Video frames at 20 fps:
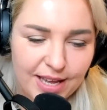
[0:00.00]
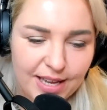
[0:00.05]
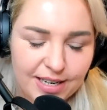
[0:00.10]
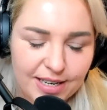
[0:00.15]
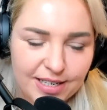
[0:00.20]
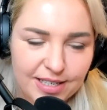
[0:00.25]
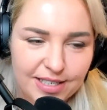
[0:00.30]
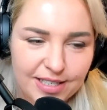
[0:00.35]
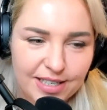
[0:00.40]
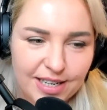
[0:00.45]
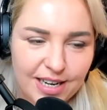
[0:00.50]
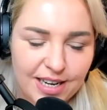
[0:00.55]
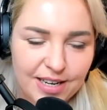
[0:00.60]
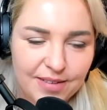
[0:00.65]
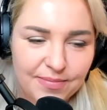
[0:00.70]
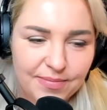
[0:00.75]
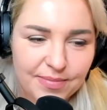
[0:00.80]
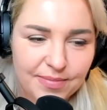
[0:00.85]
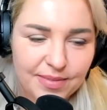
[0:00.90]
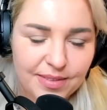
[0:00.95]
and
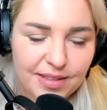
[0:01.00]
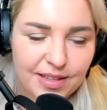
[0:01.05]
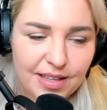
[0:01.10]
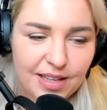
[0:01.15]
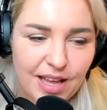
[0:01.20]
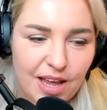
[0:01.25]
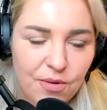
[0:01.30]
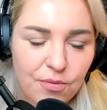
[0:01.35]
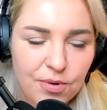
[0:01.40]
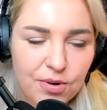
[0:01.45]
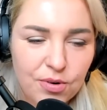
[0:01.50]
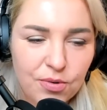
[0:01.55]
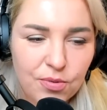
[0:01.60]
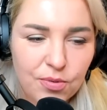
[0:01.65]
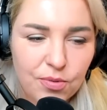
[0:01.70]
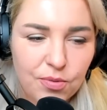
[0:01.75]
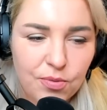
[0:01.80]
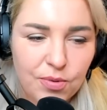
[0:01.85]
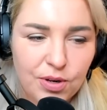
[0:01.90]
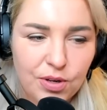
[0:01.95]
I wonder
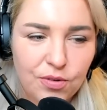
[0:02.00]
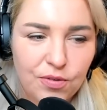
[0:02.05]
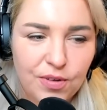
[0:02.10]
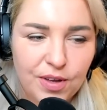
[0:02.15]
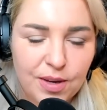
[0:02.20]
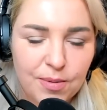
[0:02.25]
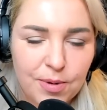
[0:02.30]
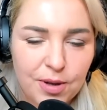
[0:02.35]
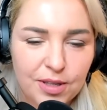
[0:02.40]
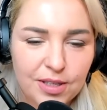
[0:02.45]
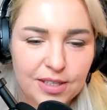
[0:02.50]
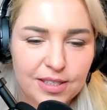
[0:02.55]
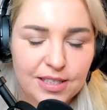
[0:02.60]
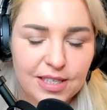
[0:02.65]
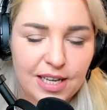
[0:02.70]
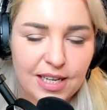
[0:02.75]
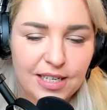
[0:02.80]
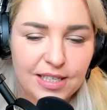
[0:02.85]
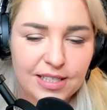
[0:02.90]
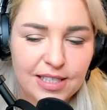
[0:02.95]
what you think about
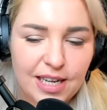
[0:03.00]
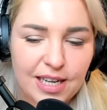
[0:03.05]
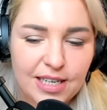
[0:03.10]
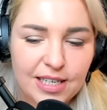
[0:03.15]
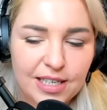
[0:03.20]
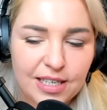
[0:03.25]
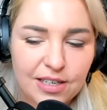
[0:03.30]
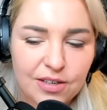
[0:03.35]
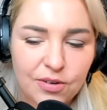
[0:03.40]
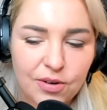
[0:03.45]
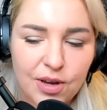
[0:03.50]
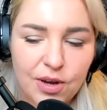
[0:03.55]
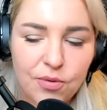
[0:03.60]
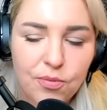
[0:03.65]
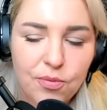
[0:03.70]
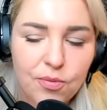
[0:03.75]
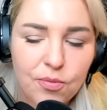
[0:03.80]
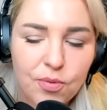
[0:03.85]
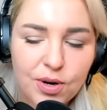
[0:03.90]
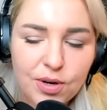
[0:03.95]
this idea. Okay,
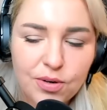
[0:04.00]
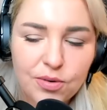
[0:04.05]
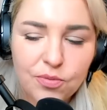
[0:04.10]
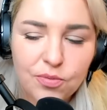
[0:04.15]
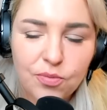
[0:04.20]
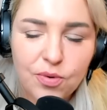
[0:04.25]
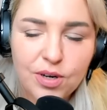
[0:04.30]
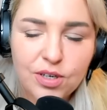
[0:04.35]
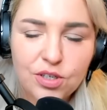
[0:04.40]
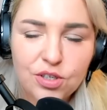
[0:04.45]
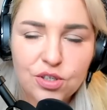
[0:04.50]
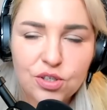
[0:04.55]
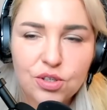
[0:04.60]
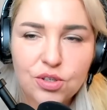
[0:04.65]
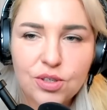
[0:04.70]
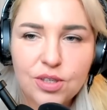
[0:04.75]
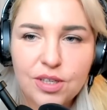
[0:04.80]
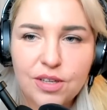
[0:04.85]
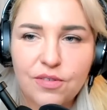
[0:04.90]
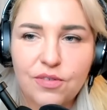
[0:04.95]
what
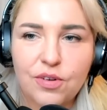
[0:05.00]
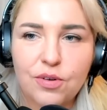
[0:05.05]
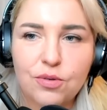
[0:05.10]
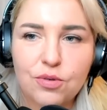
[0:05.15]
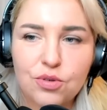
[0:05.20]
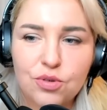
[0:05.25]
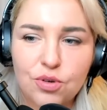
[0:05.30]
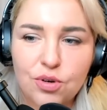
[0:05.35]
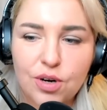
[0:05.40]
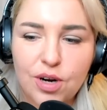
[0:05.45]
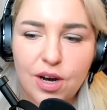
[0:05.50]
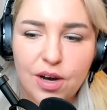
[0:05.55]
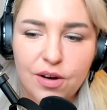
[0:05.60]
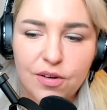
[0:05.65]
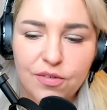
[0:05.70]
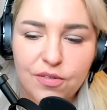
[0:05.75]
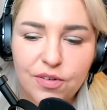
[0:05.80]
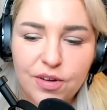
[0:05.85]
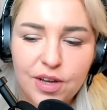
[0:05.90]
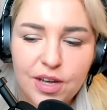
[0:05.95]
should the future
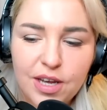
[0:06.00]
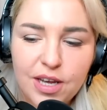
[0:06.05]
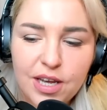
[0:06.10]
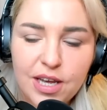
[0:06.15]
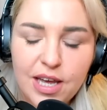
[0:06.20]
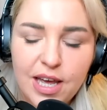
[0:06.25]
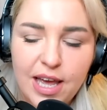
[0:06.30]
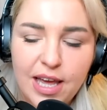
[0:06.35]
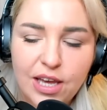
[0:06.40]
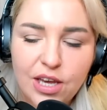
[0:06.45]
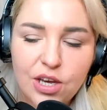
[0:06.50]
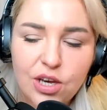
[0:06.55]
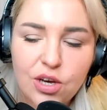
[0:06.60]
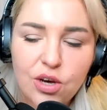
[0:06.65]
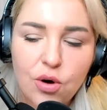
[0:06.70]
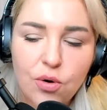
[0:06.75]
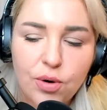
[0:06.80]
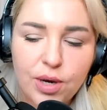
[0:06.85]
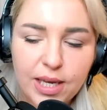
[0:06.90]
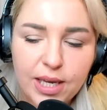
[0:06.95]
of a
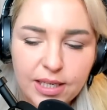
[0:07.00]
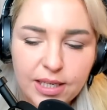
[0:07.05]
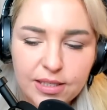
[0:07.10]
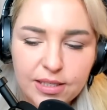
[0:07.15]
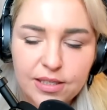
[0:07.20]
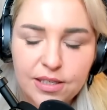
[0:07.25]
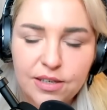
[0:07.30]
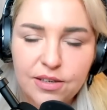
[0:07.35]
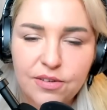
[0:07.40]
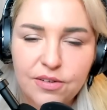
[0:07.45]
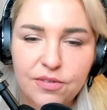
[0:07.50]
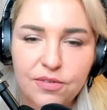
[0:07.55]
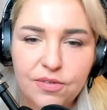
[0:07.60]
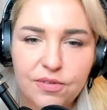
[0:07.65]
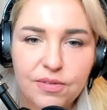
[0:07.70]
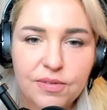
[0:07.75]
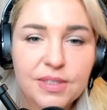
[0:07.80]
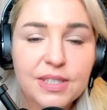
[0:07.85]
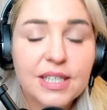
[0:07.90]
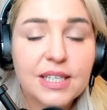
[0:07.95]

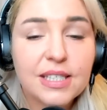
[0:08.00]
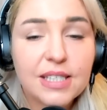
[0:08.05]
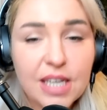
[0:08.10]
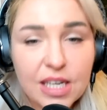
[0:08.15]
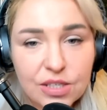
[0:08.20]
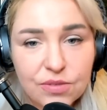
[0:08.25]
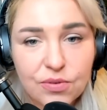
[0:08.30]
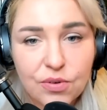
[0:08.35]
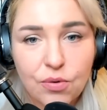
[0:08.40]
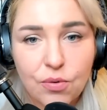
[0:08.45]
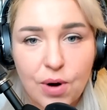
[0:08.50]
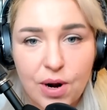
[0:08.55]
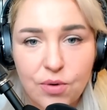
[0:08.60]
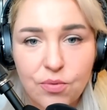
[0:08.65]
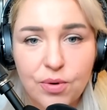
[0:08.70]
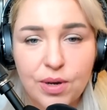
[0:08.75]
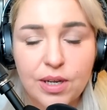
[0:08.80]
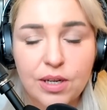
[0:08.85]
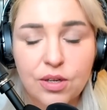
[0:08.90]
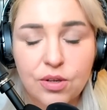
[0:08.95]
cohesive, successful right
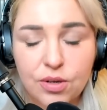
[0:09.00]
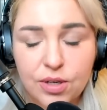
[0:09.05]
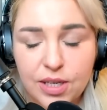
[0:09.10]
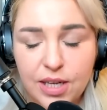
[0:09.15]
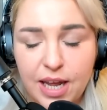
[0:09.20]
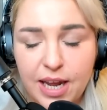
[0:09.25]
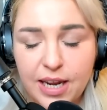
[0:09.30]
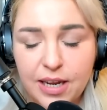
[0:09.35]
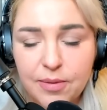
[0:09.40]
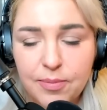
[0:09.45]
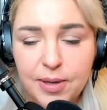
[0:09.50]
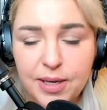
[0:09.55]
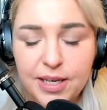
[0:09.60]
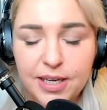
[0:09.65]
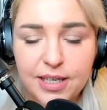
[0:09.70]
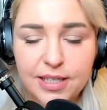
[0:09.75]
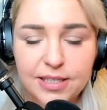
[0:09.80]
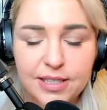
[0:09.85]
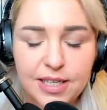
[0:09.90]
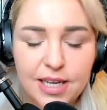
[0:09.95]
wing look like?
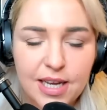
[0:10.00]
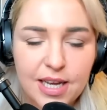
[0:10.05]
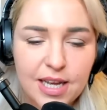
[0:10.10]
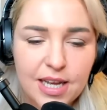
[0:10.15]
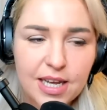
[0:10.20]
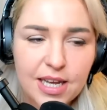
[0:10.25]
Because